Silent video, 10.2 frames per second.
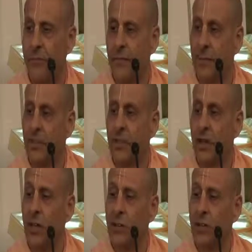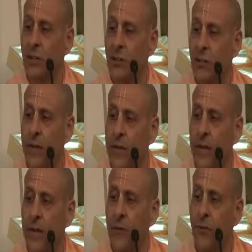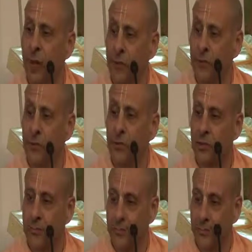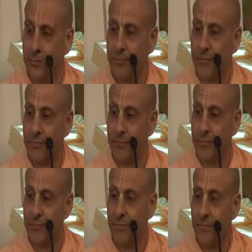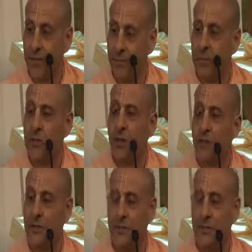That means 128 rounds every day.